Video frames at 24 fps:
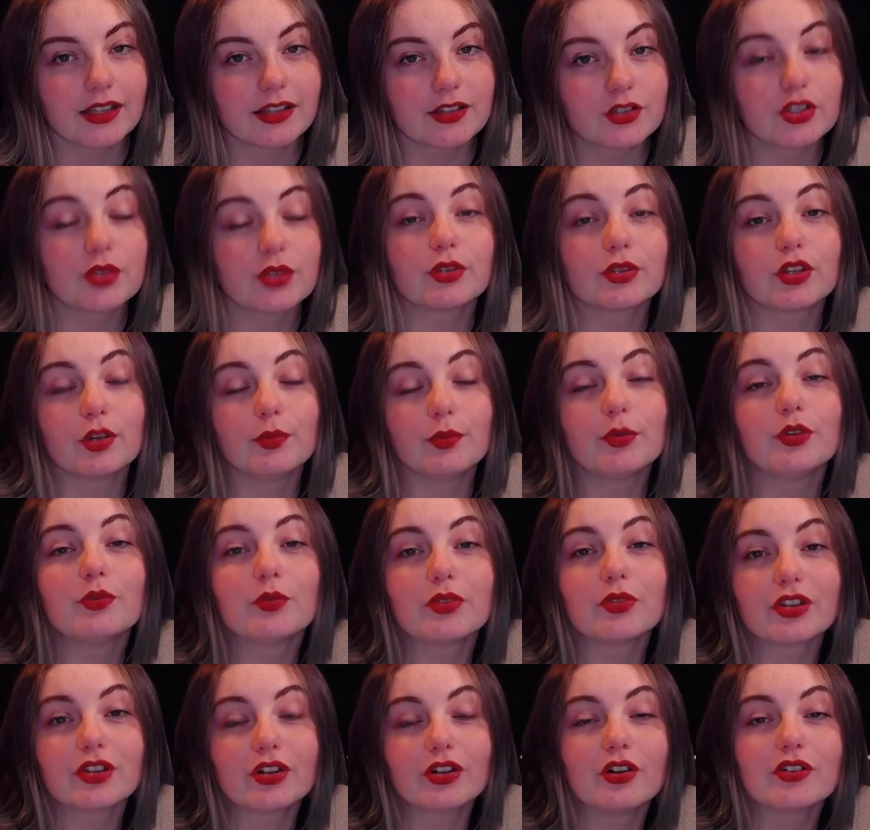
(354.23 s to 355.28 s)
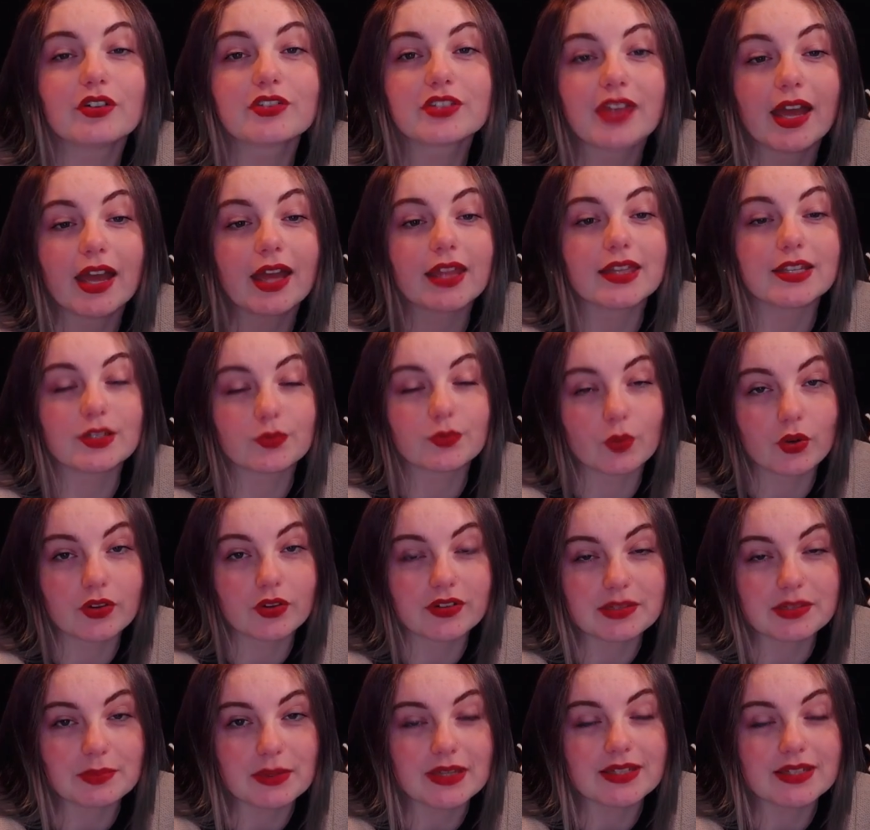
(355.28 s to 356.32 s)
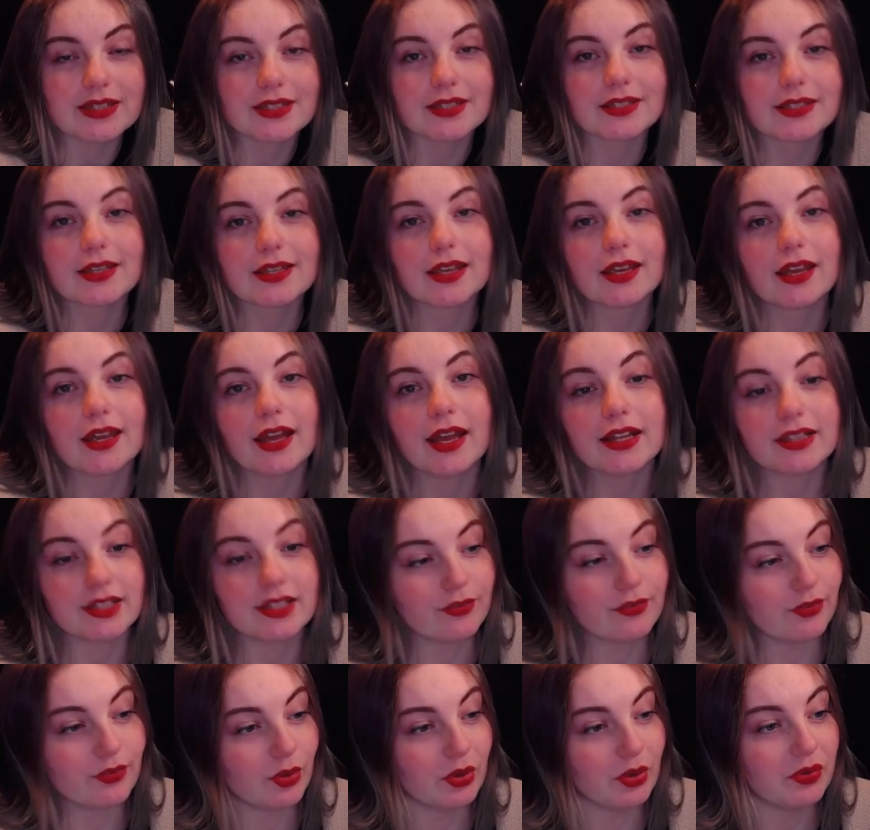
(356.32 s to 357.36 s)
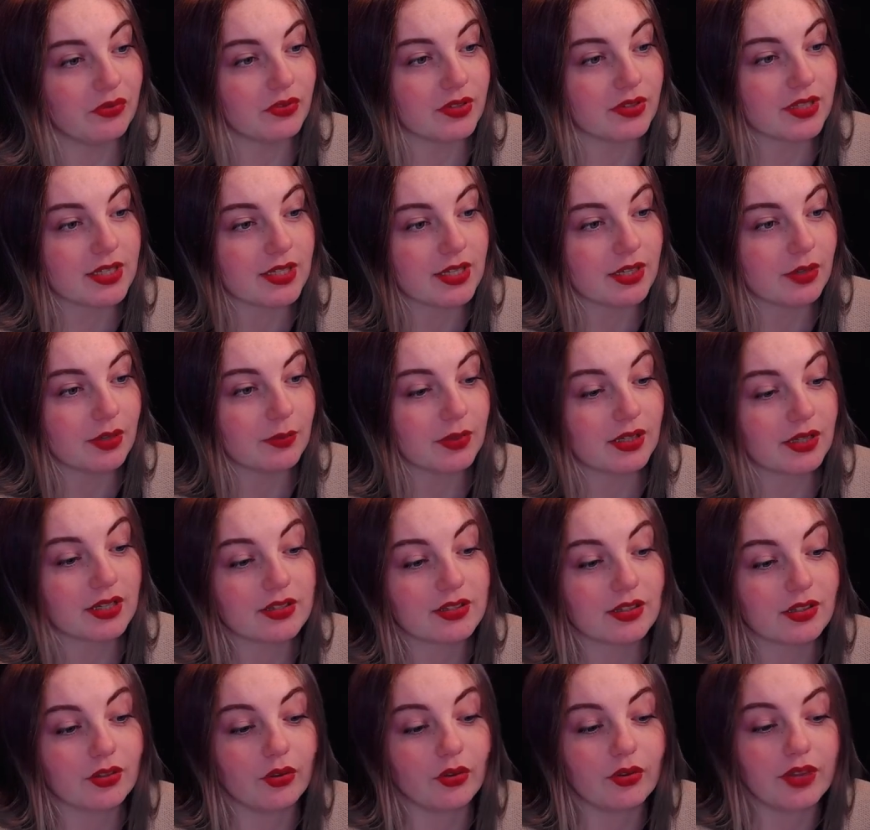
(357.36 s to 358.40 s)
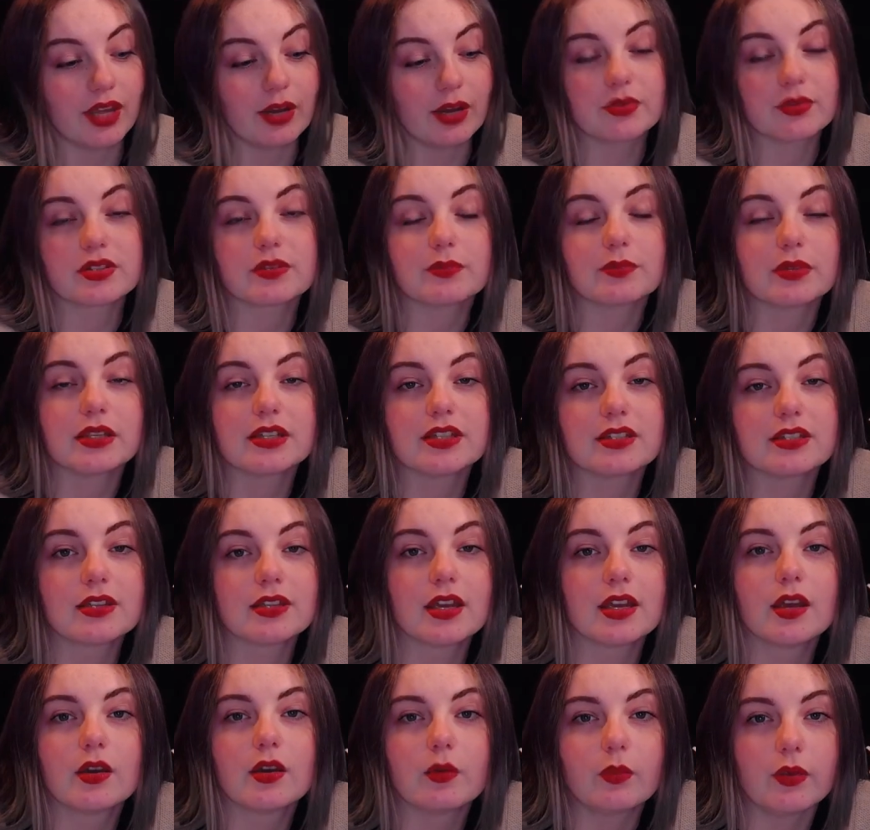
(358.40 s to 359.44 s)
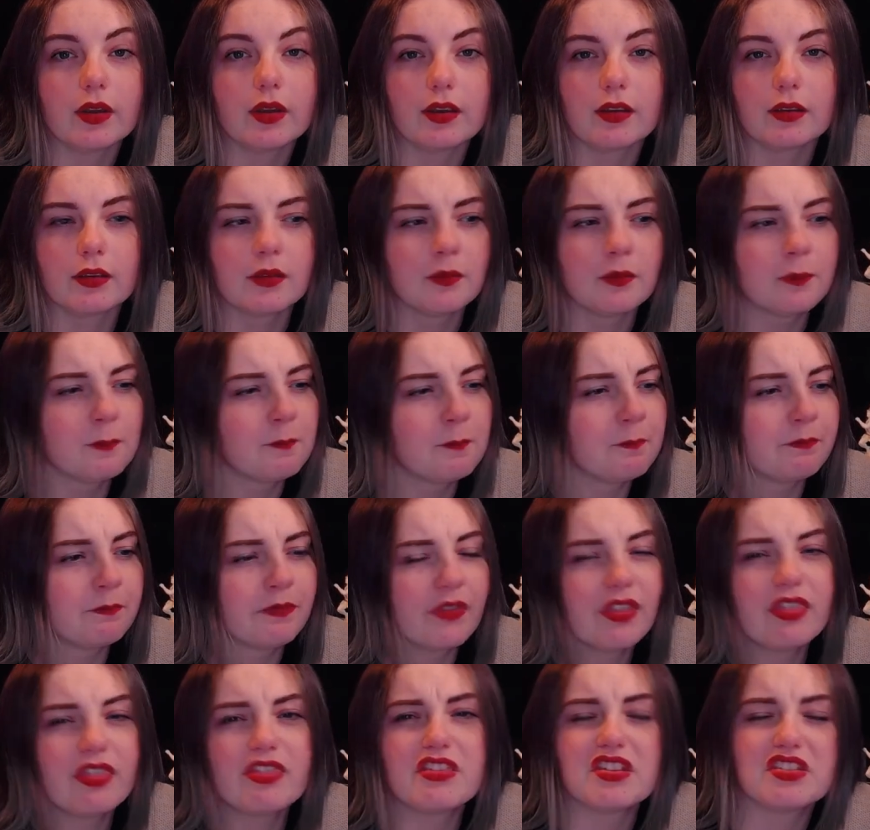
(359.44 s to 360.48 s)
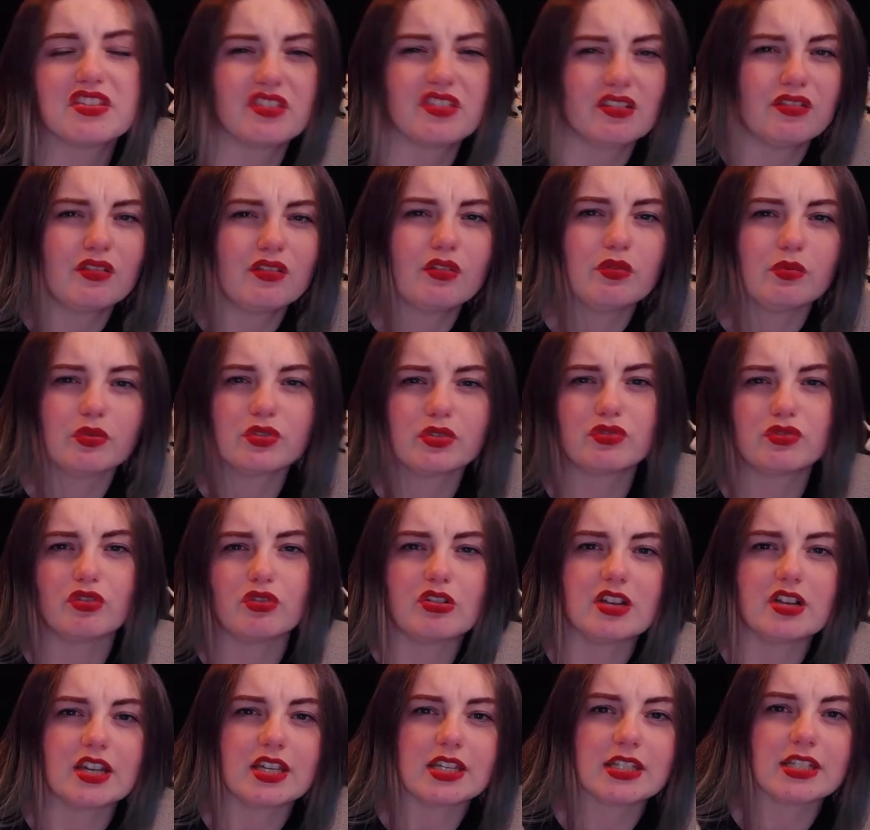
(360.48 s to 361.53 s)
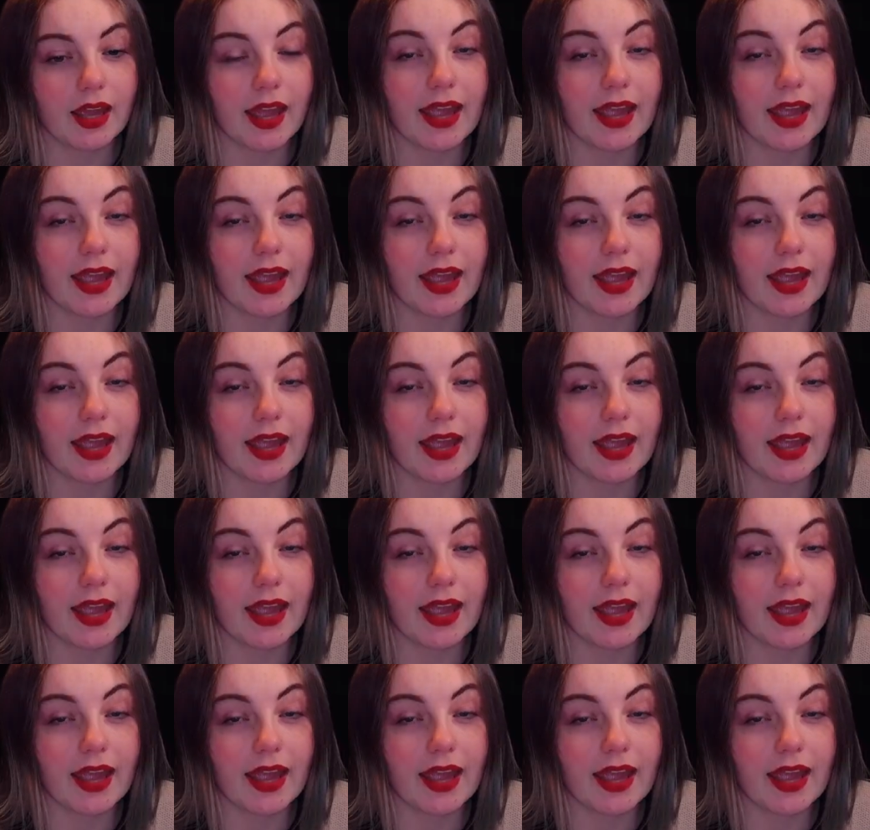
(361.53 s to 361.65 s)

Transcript: So they would commune with the gods at these watery spaces and leave their offerings there because they thought that was the place where the signal was strongest.